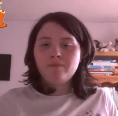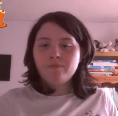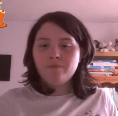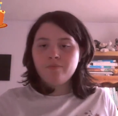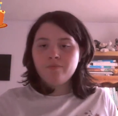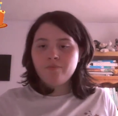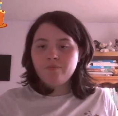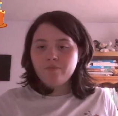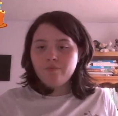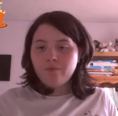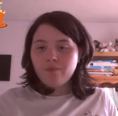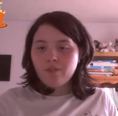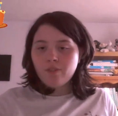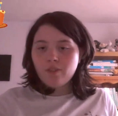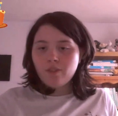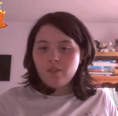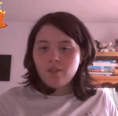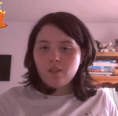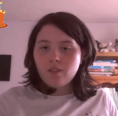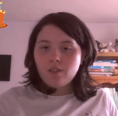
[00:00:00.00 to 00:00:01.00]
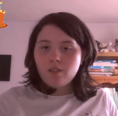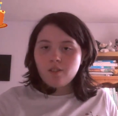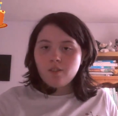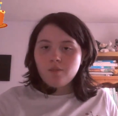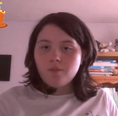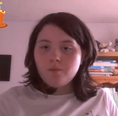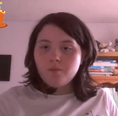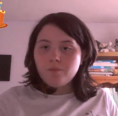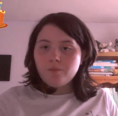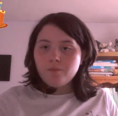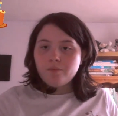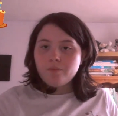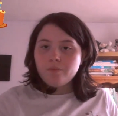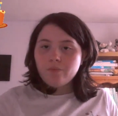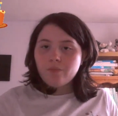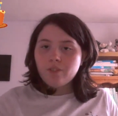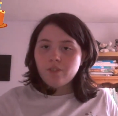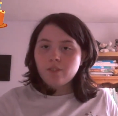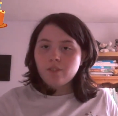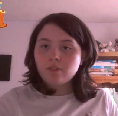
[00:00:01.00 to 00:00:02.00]

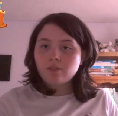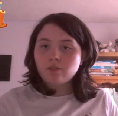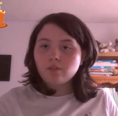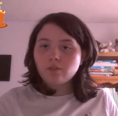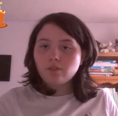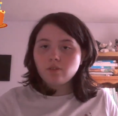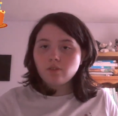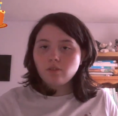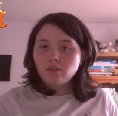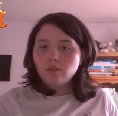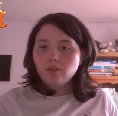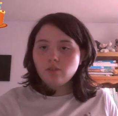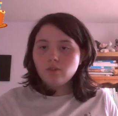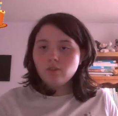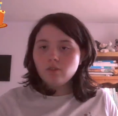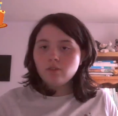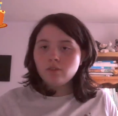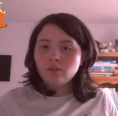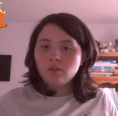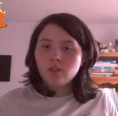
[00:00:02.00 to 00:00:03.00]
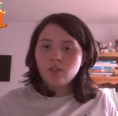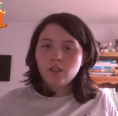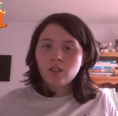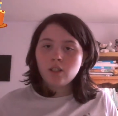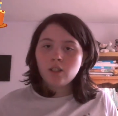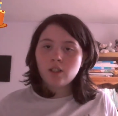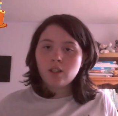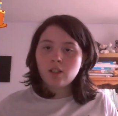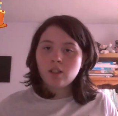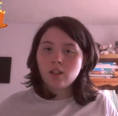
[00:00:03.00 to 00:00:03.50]
Nothing is said.